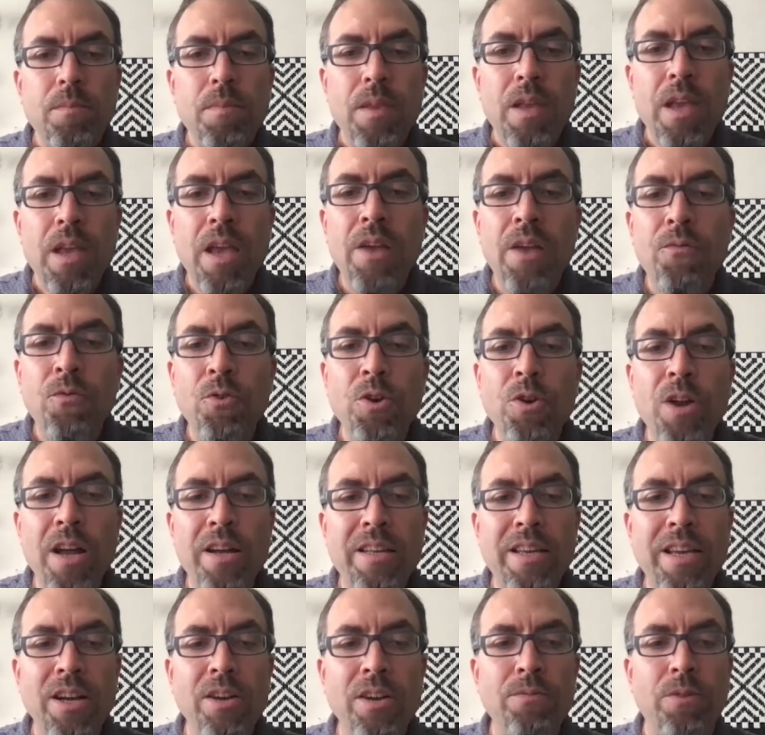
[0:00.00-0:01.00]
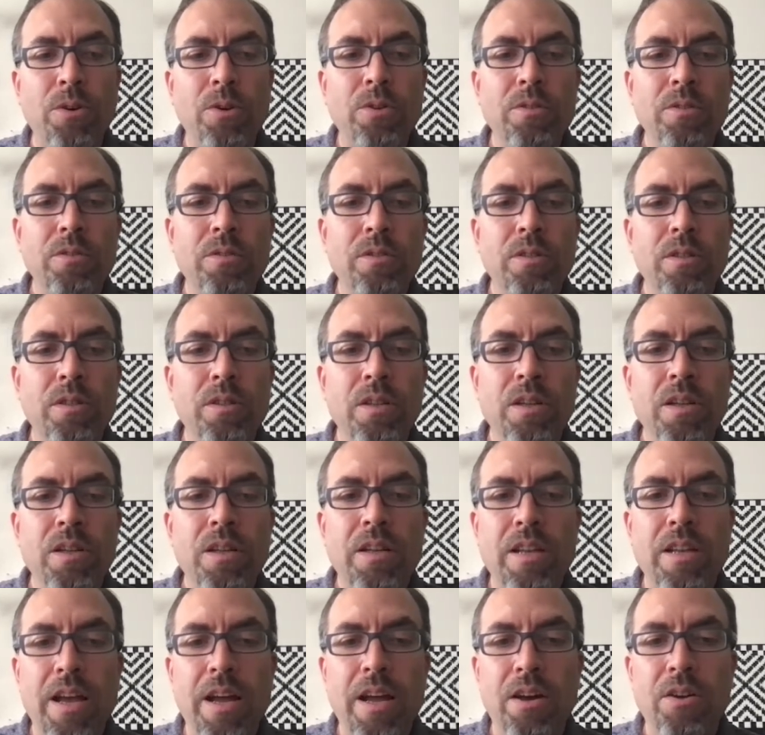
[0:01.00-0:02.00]
if we're not careful.
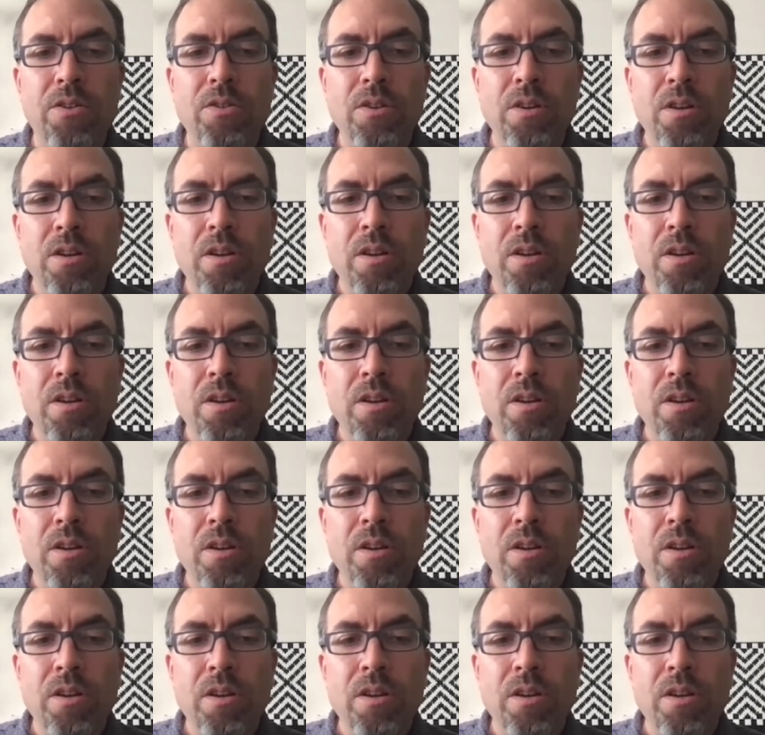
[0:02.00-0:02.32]
Now,